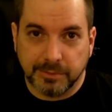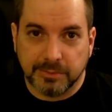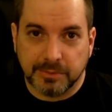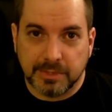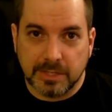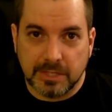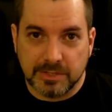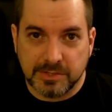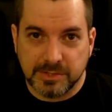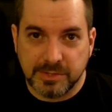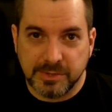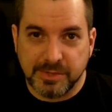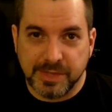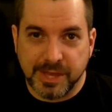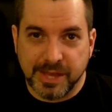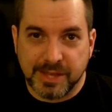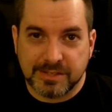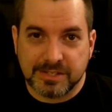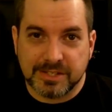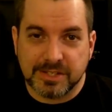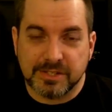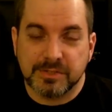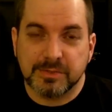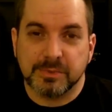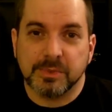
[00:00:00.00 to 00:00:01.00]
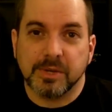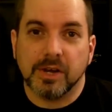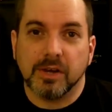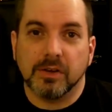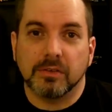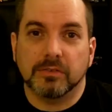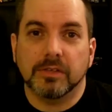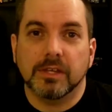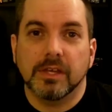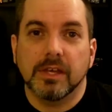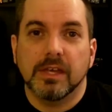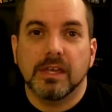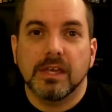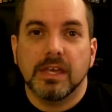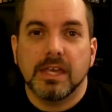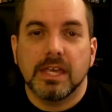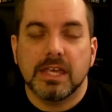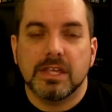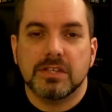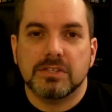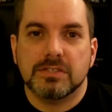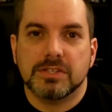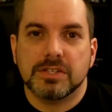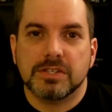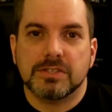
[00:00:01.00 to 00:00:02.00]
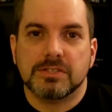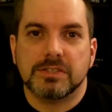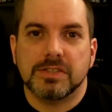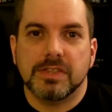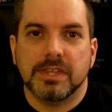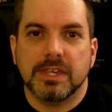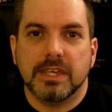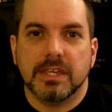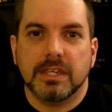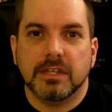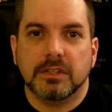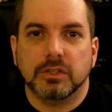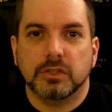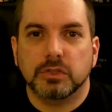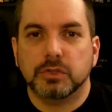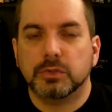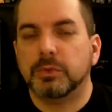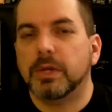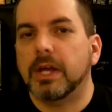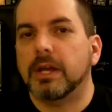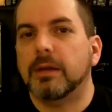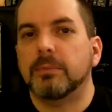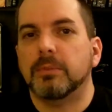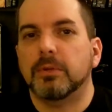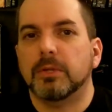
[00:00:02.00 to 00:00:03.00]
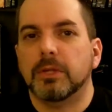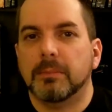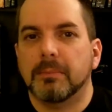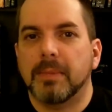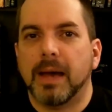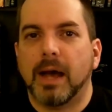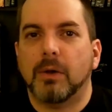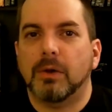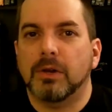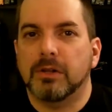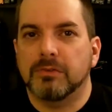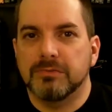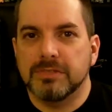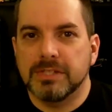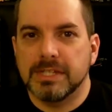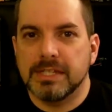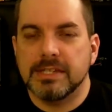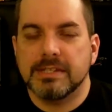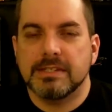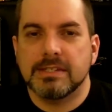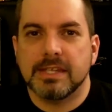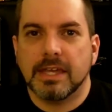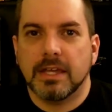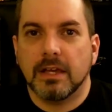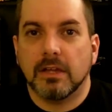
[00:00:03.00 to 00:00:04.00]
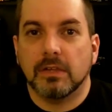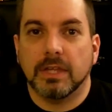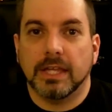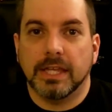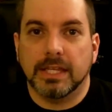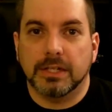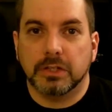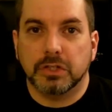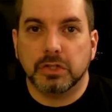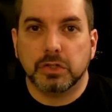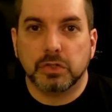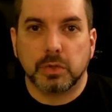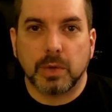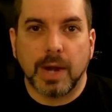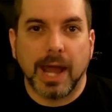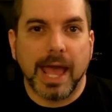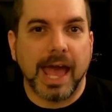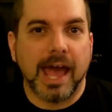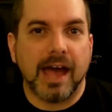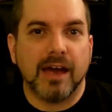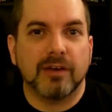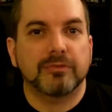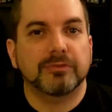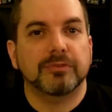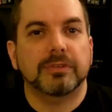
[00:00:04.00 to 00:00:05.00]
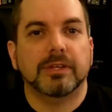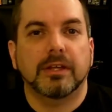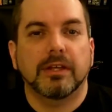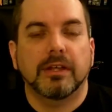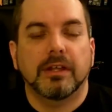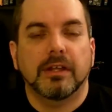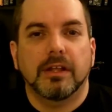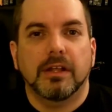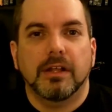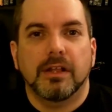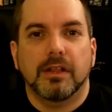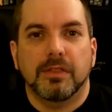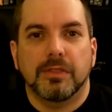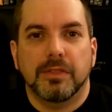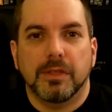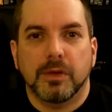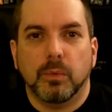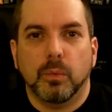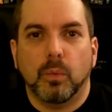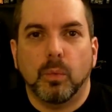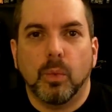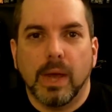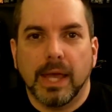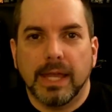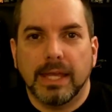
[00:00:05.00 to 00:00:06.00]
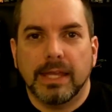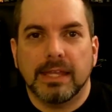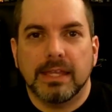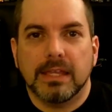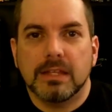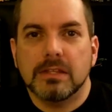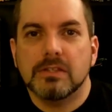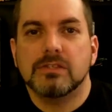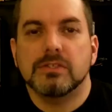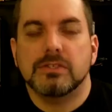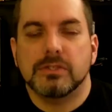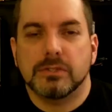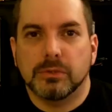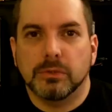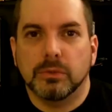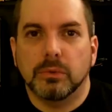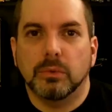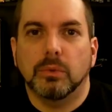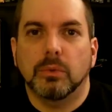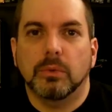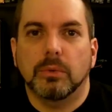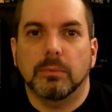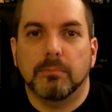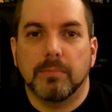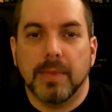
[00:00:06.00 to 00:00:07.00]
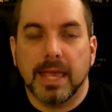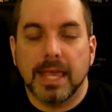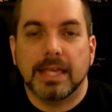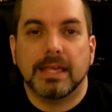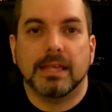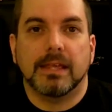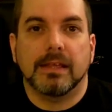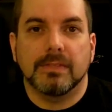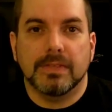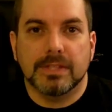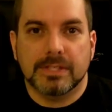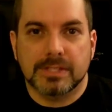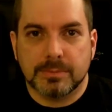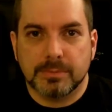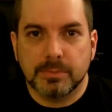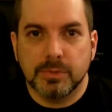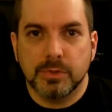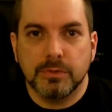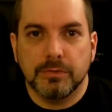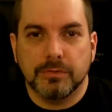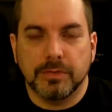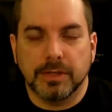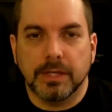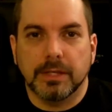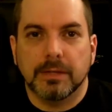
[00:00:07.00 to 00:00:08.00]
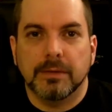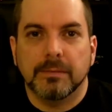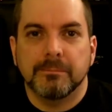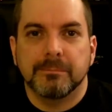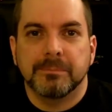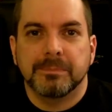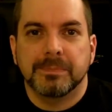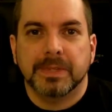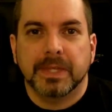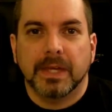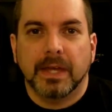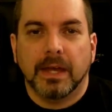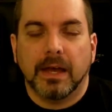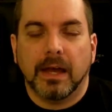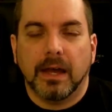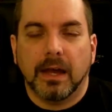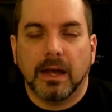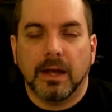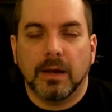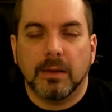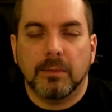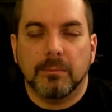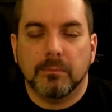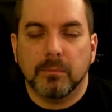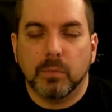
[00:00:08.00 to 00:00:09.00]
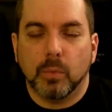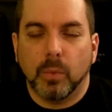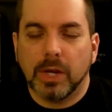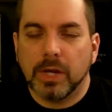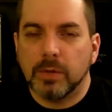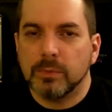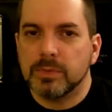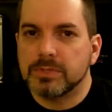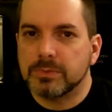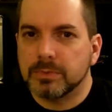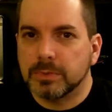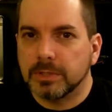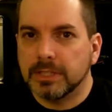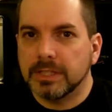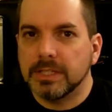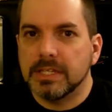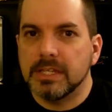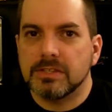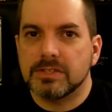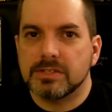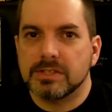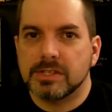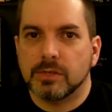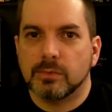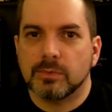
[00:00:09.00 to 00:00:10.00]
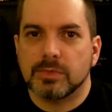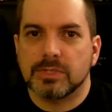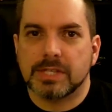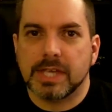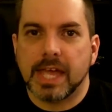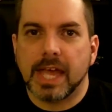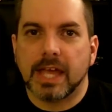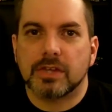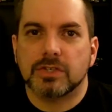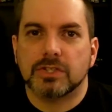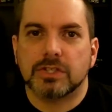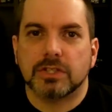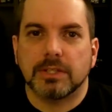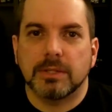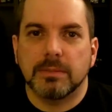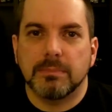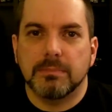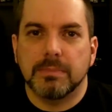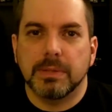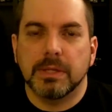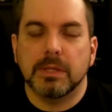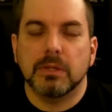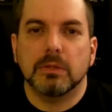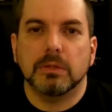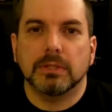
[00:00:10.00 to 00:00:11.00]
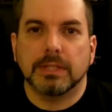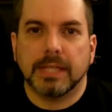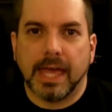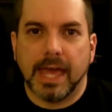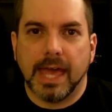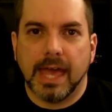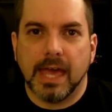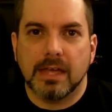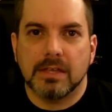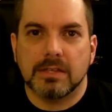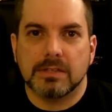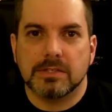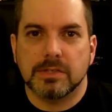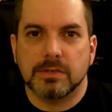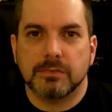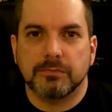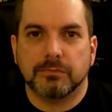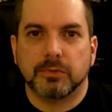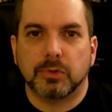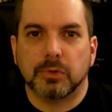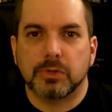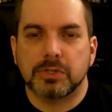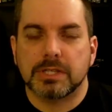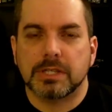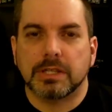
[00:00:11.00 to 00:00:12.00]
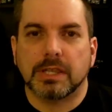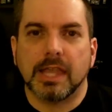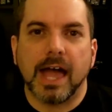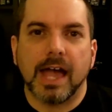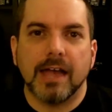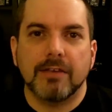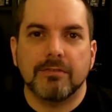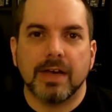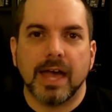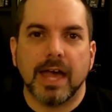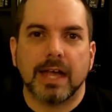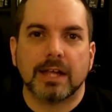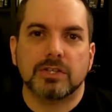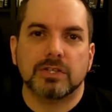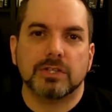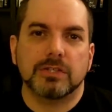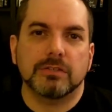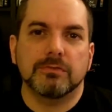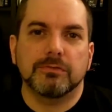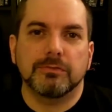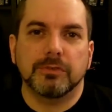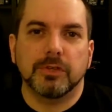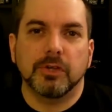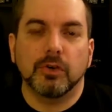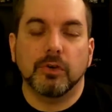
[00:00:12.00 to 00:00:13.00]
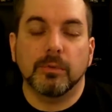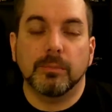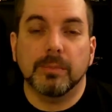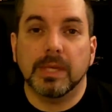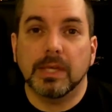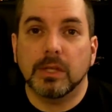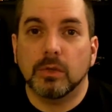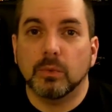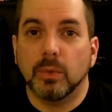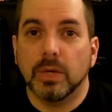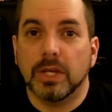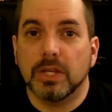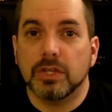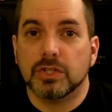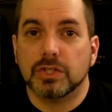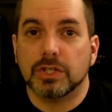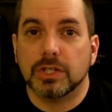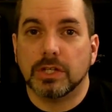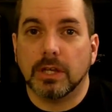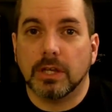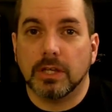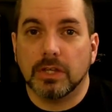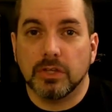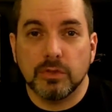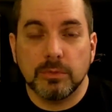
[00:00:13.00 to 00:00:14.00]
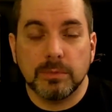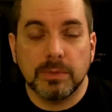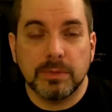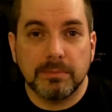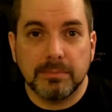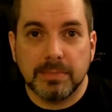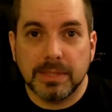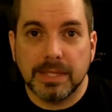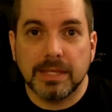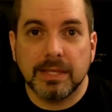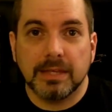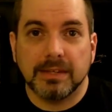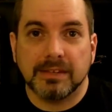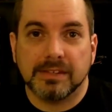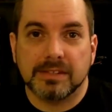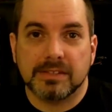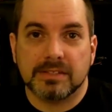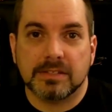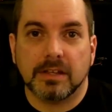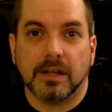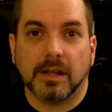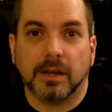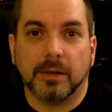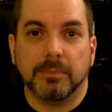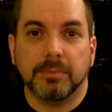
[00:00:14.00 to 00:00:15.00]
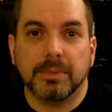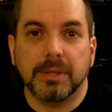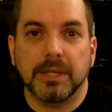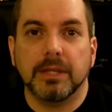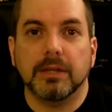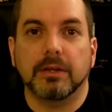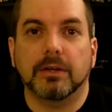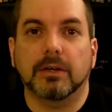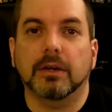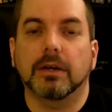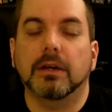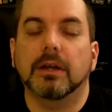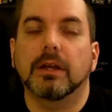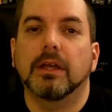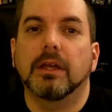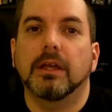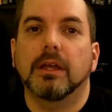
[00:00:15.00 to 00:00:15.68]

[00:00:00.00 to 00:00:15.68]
in 2012, is just the incredible amount of detail and craft that went into making this movie. When it was released, it was actually billed as the first live-action film in which a human being does not appear.